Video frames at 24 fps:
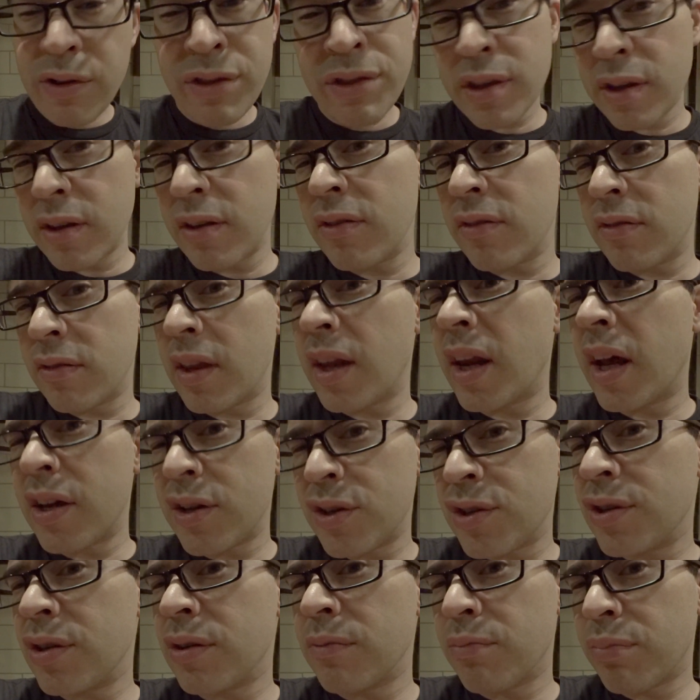things that I
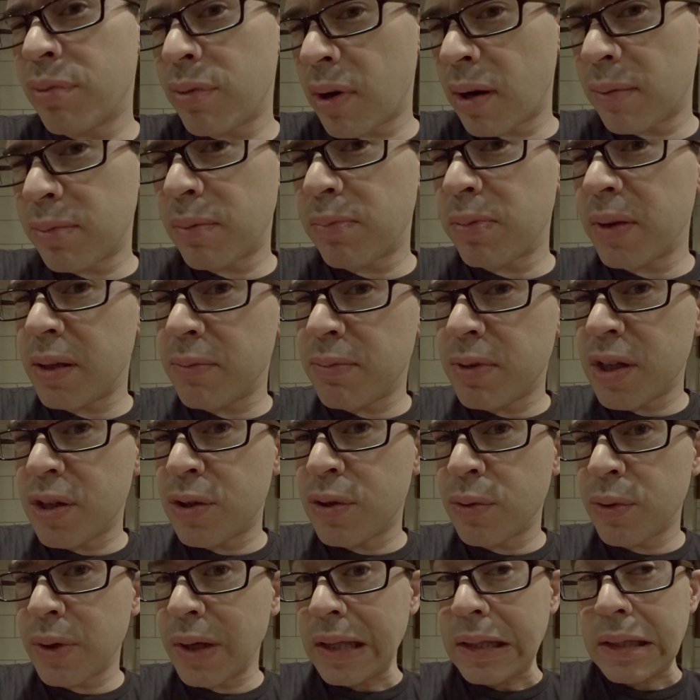should probably be
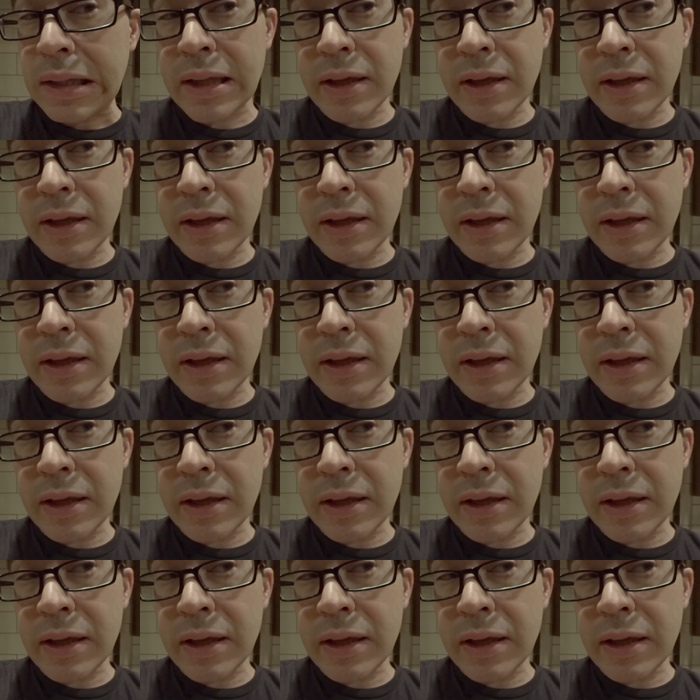doing